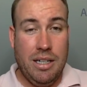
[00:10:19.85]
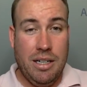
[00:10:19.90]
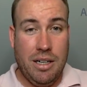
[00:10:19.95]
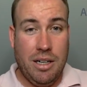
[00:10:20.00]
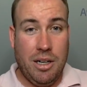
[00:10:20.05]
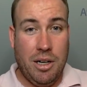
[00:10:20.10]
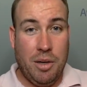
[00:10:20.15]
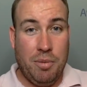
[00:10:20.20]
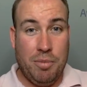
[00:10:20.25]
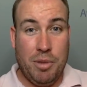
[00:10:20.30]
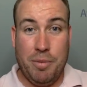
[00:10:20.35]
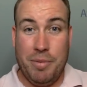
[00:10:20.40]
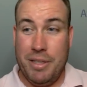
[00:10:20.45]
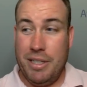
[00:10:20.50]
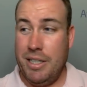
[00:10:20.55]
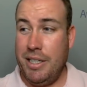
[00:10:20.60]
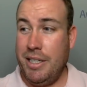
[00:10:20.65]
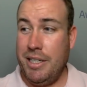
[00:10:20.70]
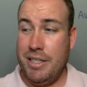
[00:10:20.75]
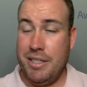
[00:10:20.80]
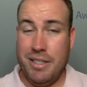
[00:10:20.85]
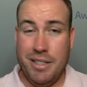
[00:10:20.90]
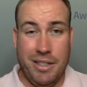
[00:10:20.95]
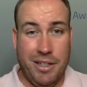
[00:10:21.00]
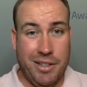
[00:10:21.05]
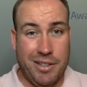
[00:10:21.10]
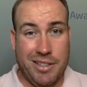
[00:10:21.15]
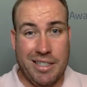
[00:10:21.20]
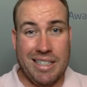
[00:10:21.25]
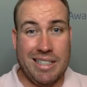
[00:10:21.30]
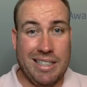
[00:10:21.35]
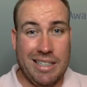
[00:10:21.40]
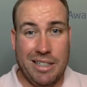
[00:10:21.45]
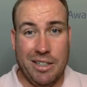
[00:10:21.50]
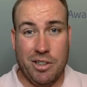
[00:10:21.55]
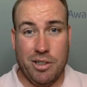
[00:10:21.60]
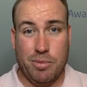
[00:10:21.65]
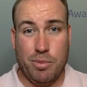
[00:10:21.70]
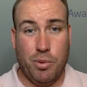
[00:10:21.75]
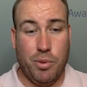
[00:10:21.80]
But because their
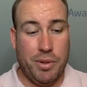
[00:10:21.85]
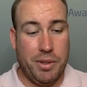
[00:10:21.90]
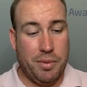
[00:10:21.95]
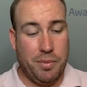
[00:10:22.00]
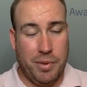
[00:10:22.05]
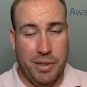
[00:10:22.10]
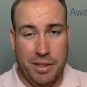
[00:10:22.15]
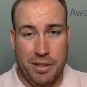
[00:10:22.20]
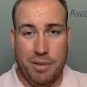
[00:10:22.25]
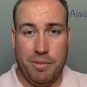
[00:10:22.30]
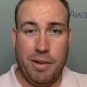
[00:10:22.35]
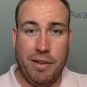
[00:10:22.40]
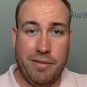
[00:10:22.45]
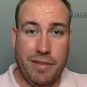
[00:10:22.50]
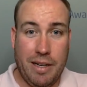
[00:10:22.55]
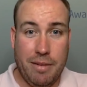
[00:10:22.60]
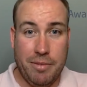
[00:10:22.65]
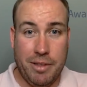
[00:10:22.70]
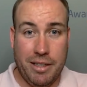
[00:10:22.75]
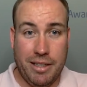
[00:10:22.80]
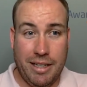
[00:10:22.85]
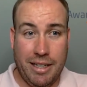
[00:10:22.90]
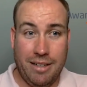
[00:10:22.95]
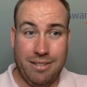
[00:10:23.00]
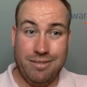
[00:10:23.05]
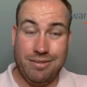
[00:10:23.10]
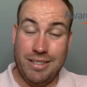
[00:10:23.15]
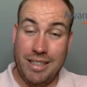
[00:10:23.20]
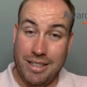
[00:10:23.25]
1,600 points went into my family account,